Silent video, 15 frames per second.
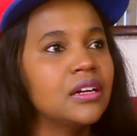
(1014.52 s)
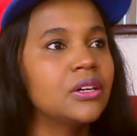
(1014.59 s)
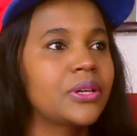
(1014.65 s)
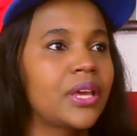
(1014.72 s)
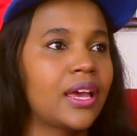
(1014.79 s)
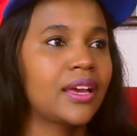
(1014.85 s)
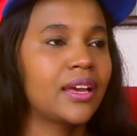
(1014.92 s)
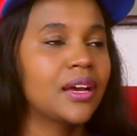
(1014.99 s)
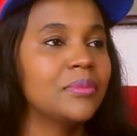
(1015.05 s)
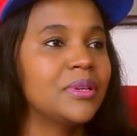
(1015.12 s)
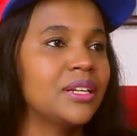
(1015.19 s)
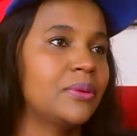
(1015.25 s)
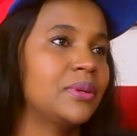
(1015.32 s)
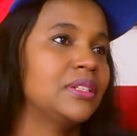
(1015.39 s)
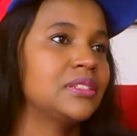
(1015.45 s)
okay, I'm
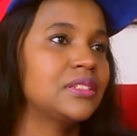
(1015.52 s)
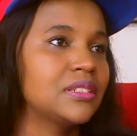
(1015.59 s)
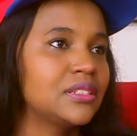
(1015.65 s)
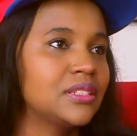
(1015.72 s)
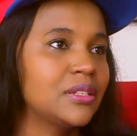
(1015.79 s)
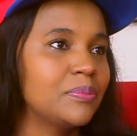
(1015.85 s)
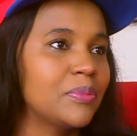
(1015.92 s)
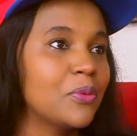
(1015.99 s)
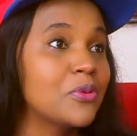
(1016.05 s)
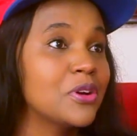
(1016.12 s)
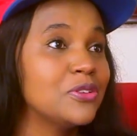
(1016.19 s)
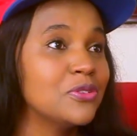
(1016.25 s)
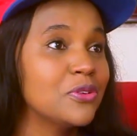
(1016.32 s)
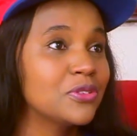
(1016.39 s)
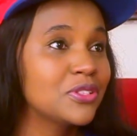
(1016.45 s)
in a relationship.
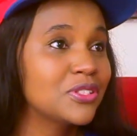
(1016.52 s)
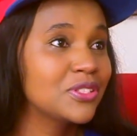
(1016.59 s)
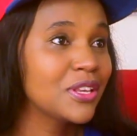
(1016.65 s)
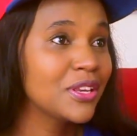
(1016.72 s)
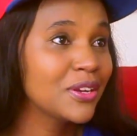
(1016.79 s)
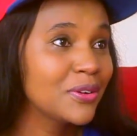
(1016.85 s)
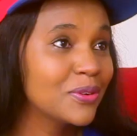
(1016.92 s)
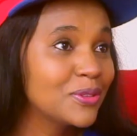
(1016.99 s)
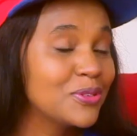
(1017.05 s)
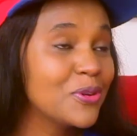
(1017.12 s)
When you're single,